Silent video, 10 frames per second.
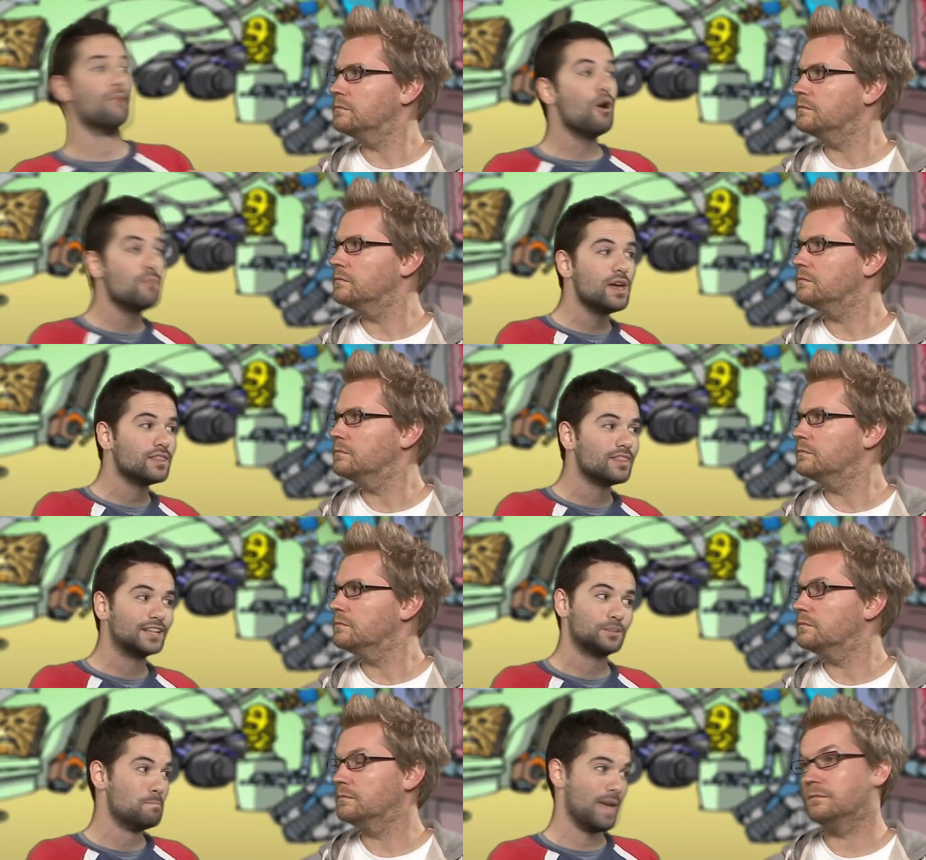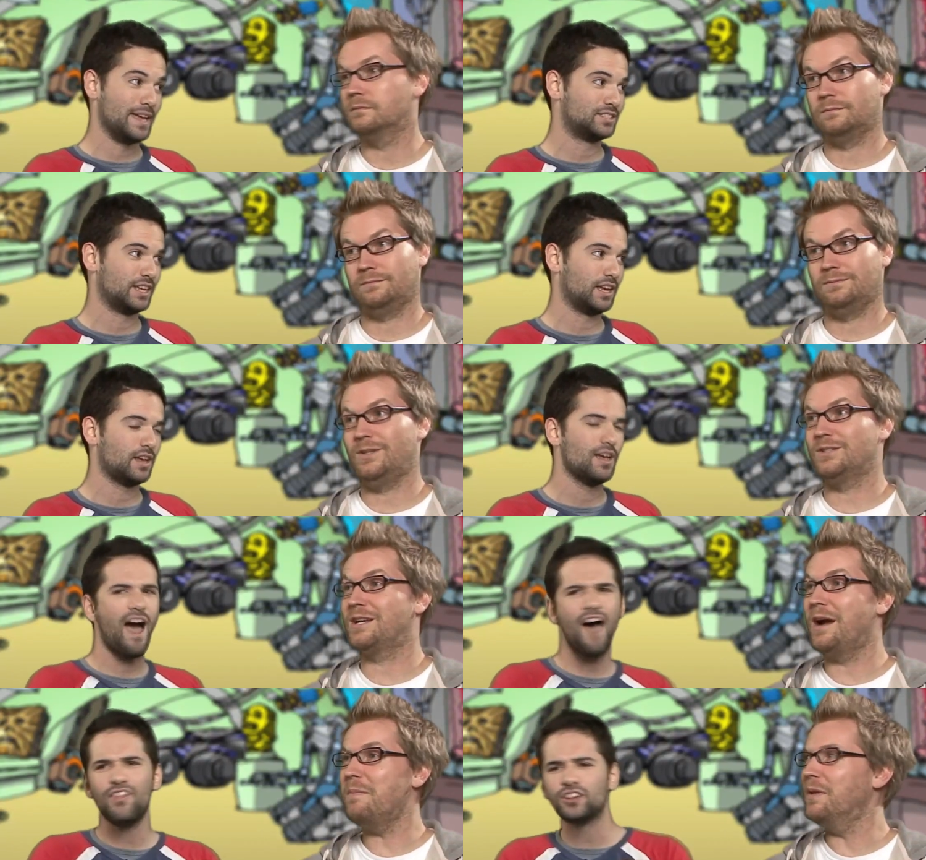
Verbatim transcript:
Speaker 1: moment that's amazing. There's a couple.